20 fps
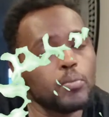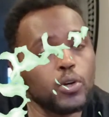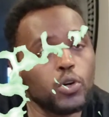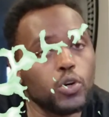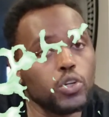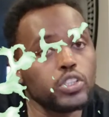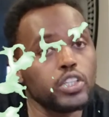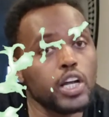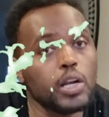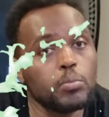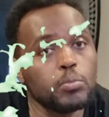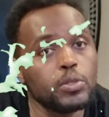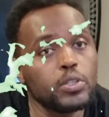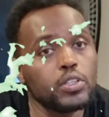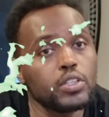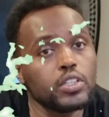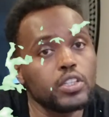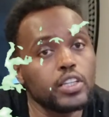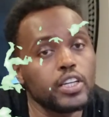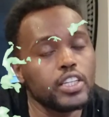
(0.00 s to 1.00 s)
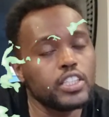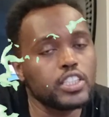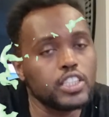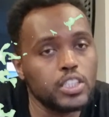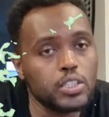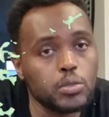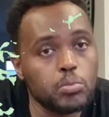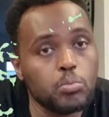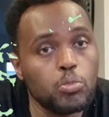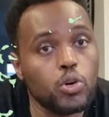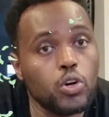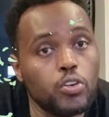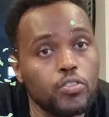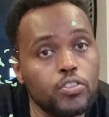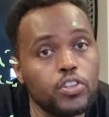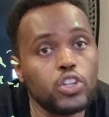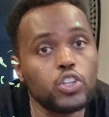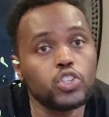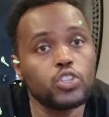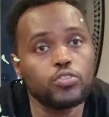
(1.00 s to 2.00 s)
because I'll be getting
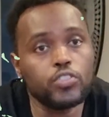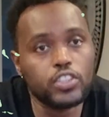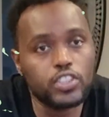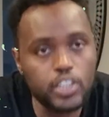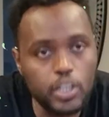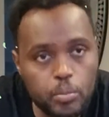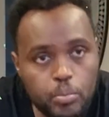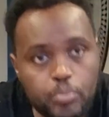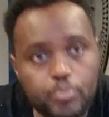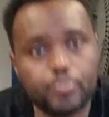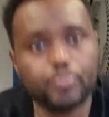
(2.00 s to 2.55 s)
more videos of the same.